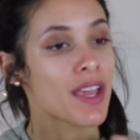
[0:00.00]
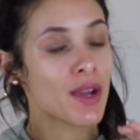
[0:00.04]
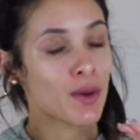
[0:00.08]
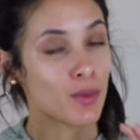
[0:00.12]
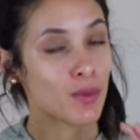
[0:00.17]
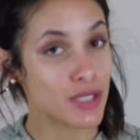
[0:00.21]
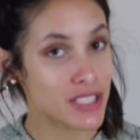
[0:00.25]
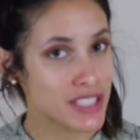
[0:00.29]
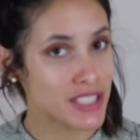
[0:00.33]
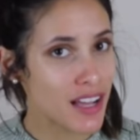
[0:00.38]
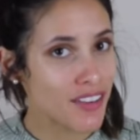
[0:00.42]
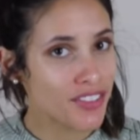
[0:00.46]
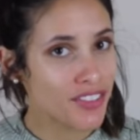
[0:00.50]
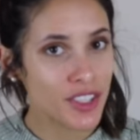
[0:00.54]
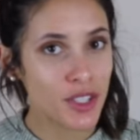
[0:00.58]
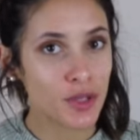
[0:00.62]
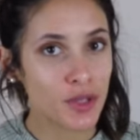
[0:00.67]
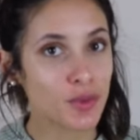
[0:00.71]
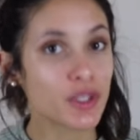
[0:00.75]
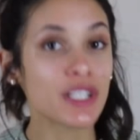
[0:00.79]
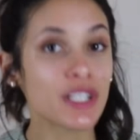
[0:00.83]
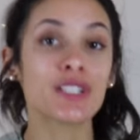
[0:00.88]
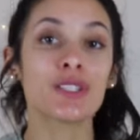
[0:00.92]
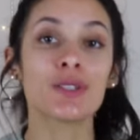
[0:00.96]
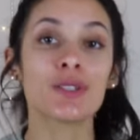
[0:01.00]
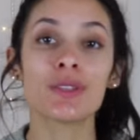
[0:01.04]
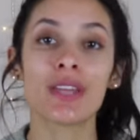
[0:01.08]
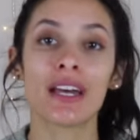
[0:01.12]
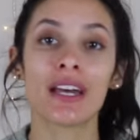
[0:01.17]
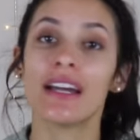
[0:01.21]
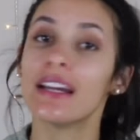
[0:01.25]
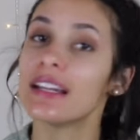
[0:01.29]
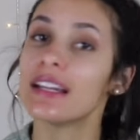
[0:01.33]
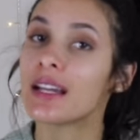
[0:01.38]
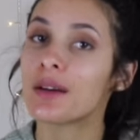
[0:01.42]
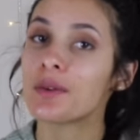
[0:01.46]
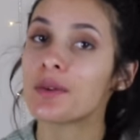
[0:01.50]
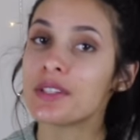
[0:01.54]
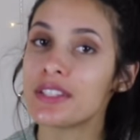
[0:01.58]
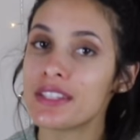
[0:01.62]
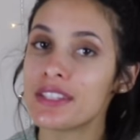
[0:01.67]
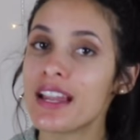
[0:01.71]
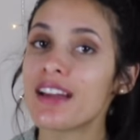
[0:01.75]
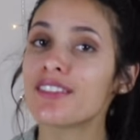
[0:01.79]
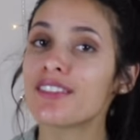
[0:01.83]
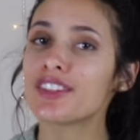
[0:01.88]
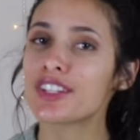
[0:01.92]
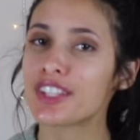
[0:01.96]
Would definitely redo that, and I would
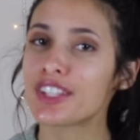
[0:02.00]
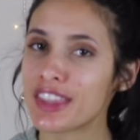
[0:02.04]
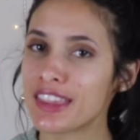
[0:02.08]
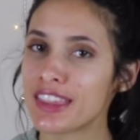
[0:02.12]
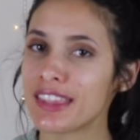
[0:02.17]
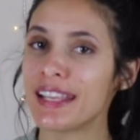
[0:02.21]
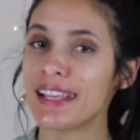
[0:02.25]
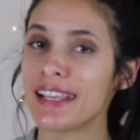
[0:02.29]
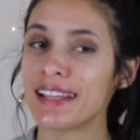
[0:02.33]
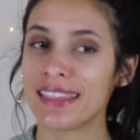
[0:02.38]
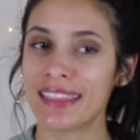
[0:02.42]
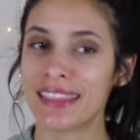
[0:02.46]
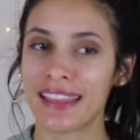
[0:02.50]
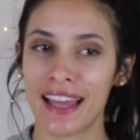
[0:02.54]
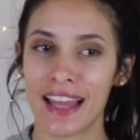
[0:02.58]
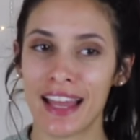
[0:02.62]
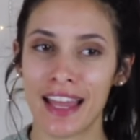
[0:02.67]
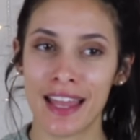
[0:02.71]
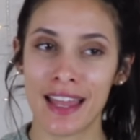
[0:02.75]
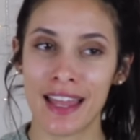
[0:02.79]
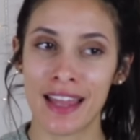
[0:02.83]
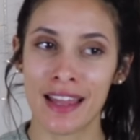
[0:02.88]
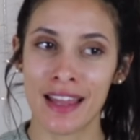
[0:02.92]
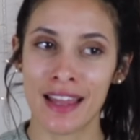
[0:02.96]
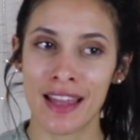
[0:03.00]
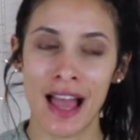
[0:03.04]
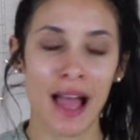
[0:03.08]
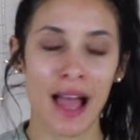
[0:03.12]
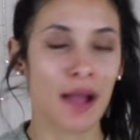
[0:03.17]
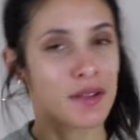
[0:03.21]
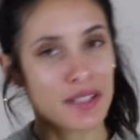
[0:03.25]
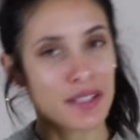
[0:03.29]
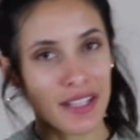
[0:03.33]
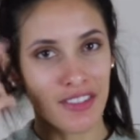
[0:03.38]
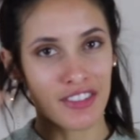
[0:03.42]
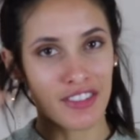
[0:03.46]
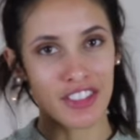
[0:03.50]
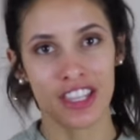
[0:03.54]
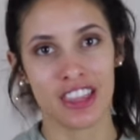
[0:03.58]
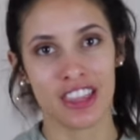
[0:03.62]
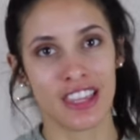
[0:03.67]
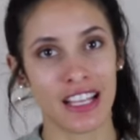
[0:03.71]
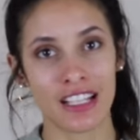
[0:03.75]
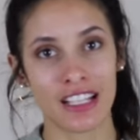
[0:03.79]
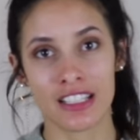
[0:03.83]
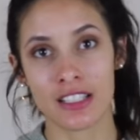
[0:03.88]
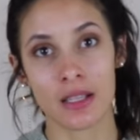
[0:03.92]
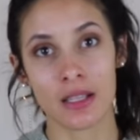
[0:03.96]
never think
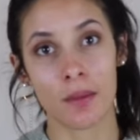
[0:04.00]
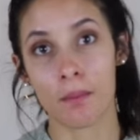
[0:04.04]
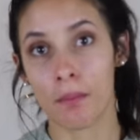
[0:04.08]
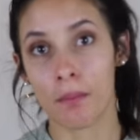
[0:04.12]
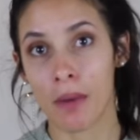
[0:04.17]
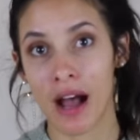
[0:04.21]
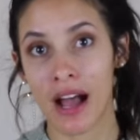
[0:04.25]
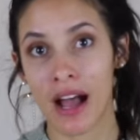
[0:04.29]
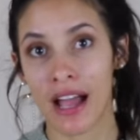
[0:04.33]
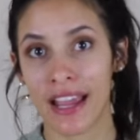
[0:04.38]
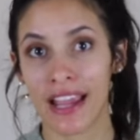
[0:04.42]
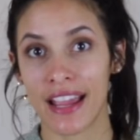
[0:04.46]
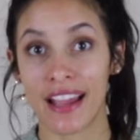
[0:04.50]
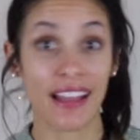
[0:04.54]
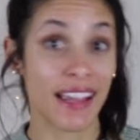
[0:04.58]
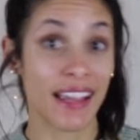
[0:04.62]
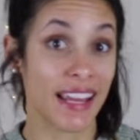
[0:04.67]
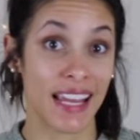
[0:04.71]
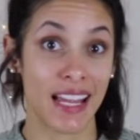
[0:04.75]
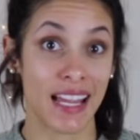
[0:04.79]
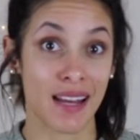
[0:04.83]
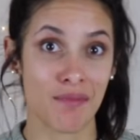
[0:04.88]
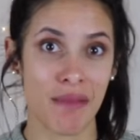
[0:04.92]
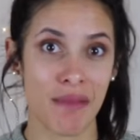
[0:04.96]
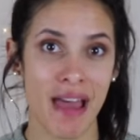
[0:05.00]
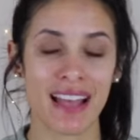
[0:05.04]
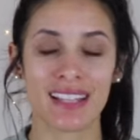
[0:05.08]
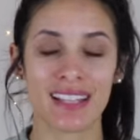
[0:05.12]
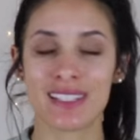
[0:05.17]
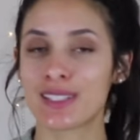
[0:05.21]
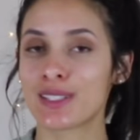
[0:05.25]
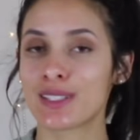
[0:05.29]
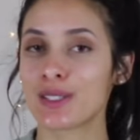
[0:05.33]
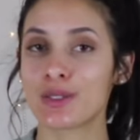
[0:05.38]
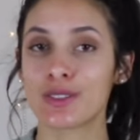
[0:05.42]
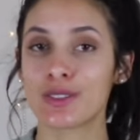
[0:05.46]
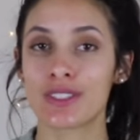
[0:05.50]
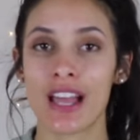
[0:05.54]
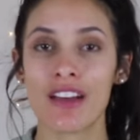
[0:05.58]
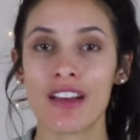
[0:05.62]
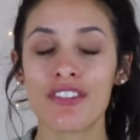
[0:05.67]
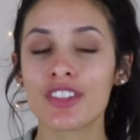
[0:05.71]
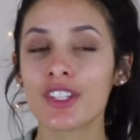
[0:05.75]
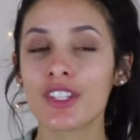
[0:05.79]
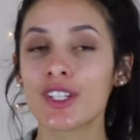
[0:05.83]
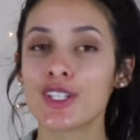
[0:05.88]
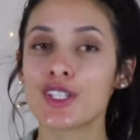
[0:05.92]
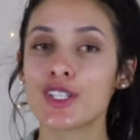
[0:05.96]
to buy a hand mask, so
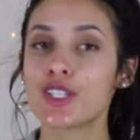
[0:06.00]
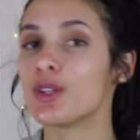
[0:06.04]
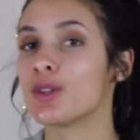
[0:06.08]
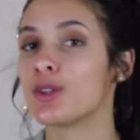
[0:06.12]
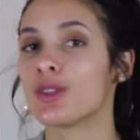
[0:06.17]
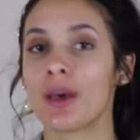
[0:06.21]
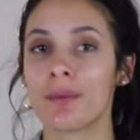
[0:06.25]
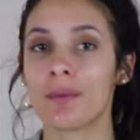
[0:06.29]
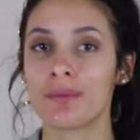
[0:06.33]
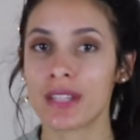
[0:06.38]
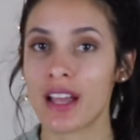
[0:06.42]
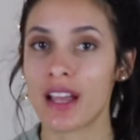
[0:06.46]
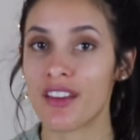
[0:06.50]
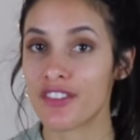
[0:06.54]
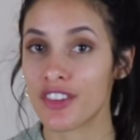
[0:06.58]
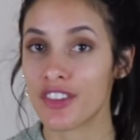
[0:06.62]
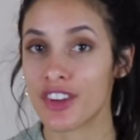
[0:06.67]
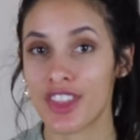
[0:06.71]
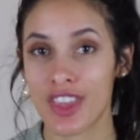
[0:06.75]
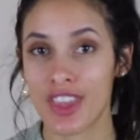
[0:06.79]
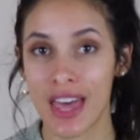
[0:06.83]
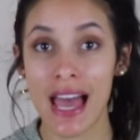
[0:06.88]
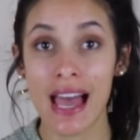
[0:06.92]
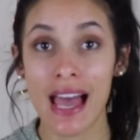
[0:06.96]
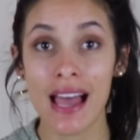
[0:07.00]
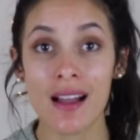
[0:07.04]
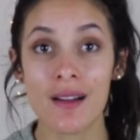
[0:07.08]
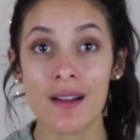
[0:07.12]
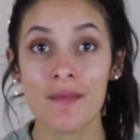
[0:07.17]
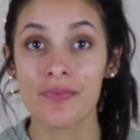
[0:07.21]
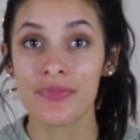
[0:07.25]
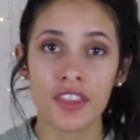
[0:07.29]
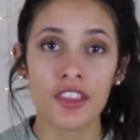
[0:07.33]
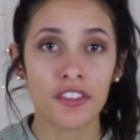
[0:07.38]
definitely two thumbs up for that.